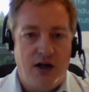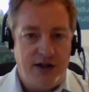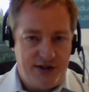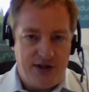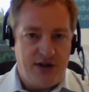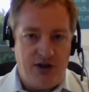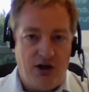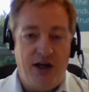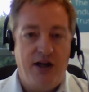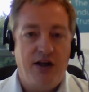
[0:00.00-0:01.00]
and he said that
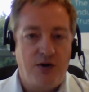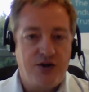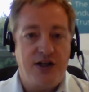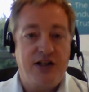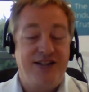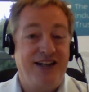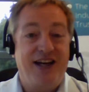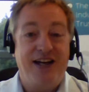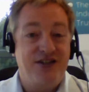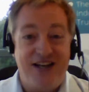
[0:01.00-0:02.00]
in those isolated
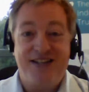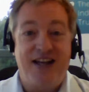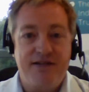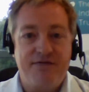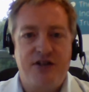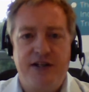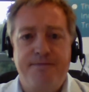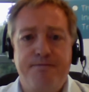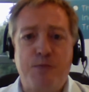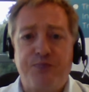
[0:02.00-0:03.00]
cases, yes, they have seen